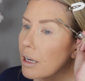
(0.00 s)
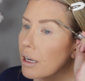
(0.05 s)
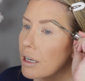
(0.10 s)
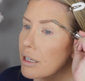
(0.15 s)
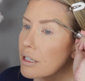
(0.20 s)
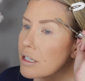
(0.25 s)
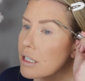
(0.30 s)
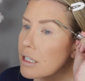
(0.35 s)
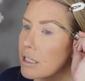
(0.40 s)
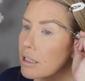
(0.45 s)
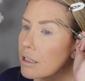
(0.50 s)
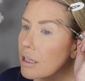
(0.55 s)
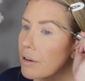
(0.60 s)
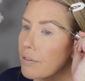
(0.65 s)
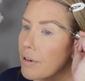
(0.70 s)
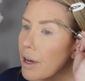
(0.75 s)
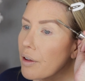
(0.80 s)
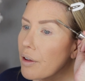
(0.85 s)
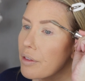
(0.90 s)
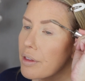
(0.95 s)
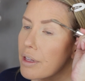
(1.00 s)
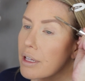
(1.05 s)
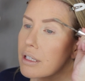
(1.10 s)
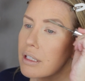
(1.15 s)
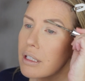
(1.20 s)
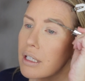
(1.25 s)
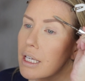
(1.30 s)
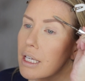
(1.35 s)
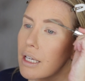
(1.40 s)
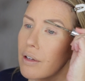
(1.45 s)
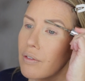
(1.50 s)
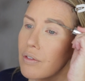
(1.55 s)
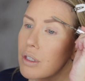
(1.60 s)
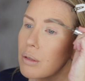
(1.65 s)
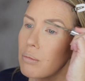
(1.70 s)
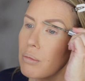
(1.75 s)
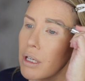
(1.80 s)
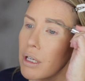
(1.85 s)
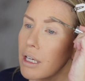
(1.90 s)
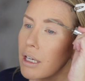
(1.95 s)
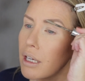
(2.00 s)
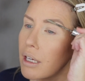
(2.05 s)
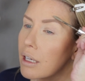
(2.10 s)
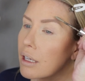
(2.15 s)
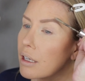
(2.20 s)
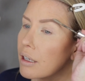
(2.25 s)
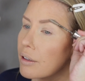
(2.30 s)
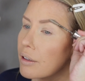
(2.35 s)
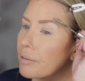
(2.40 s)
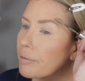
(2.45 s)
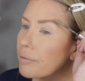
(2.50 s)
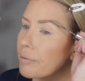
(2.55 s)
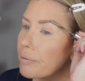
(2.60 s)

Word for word: I just love how this gives me